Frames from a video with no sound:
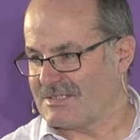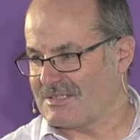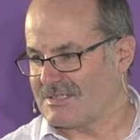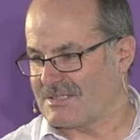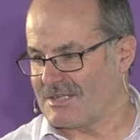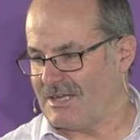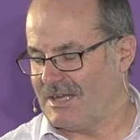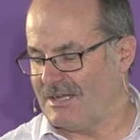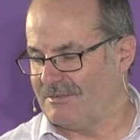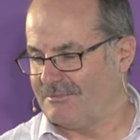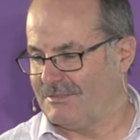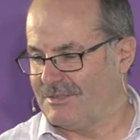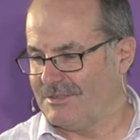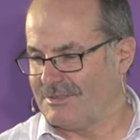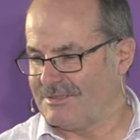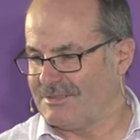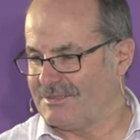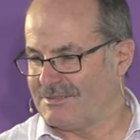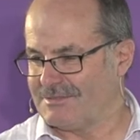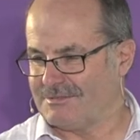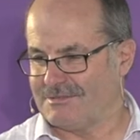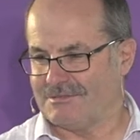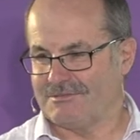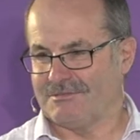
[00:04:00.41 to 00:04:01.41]
discovered,
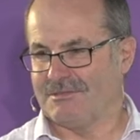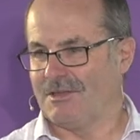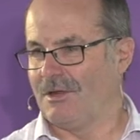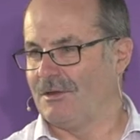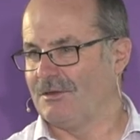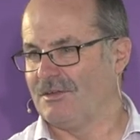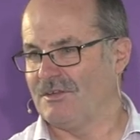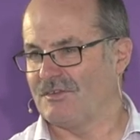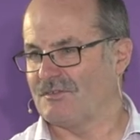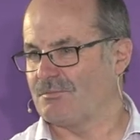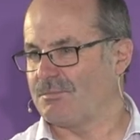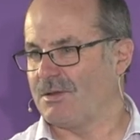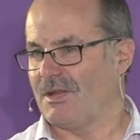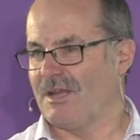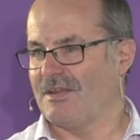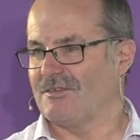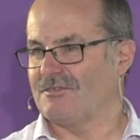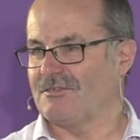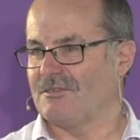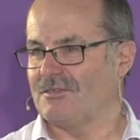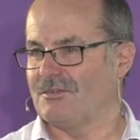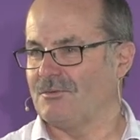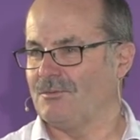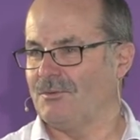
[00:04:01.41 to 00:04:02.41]
loneliest
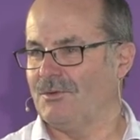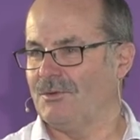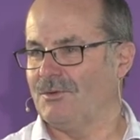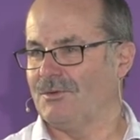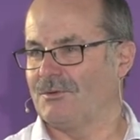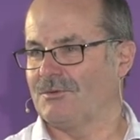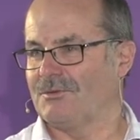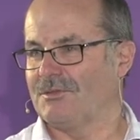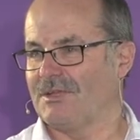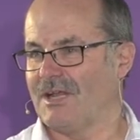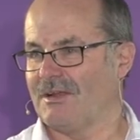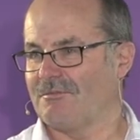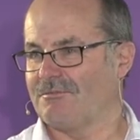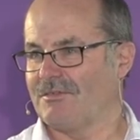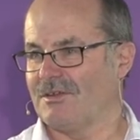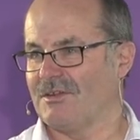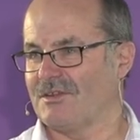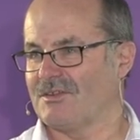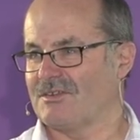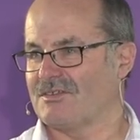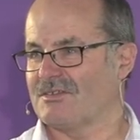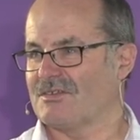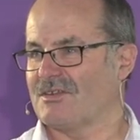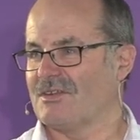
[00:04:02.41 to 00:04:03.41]
place in the world,
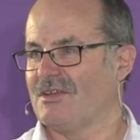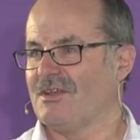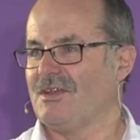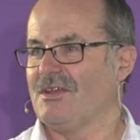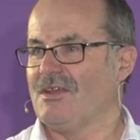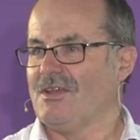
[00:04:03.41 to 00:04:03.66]
loveliest.